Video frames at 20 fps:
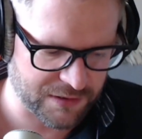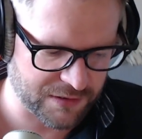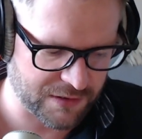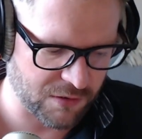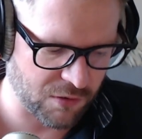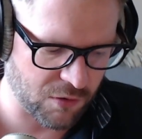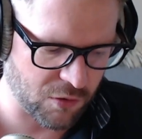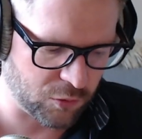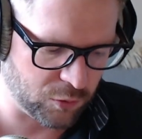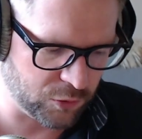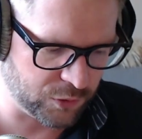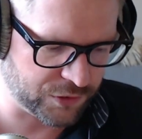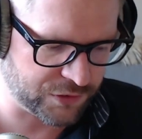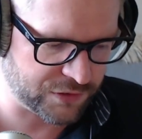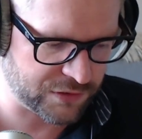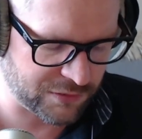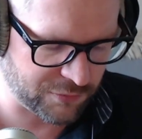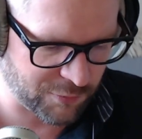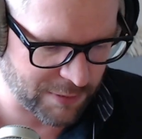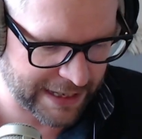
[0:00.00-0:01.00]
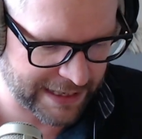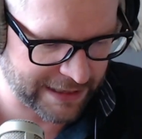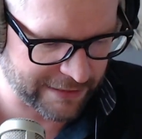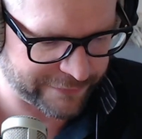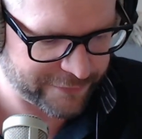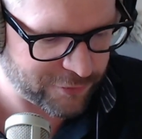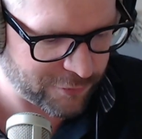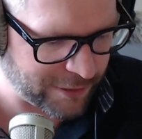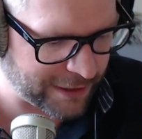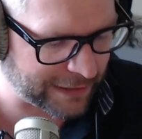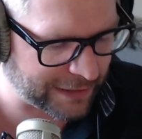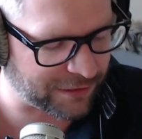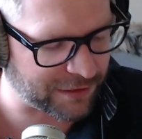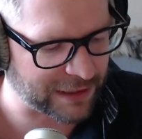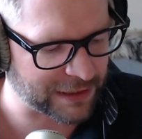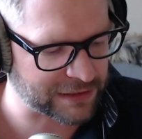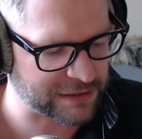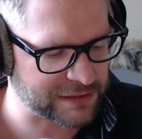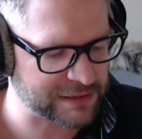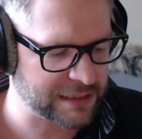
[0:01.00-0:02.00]
old way of doing
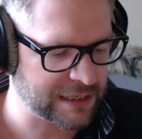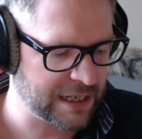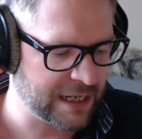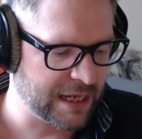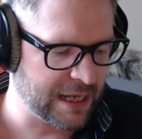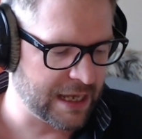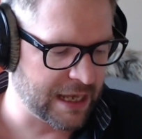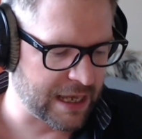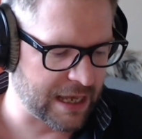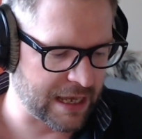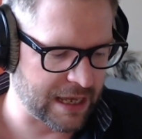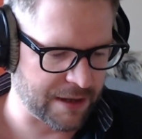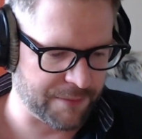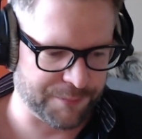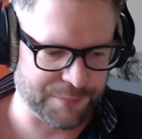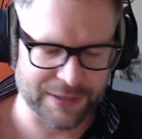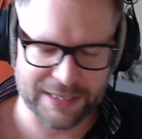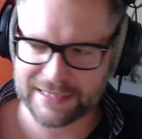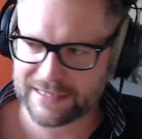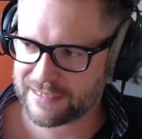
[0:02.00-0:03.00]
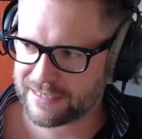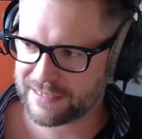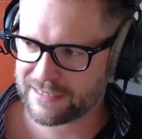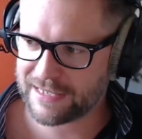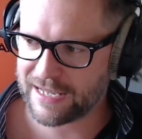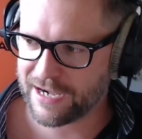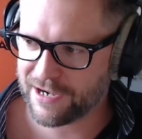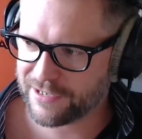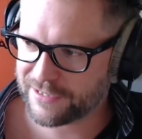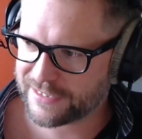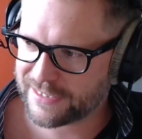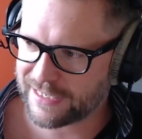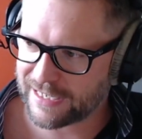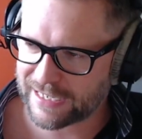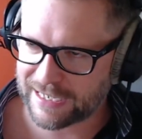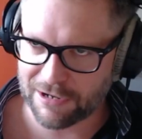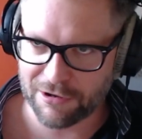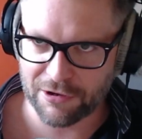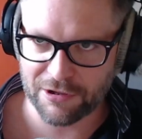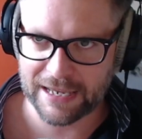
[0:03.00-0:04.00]
things. But there's
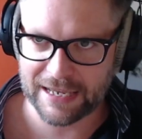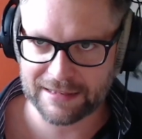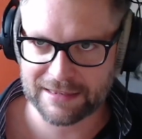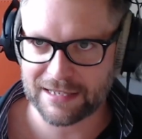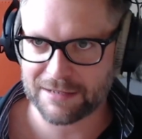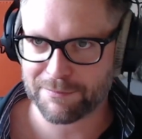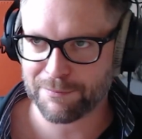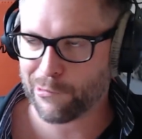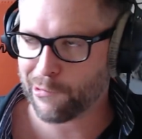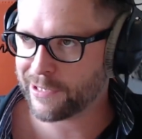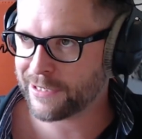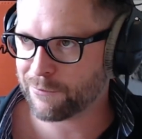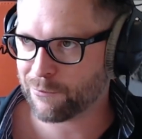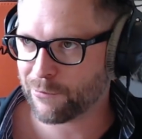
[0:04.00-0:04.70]
like at the point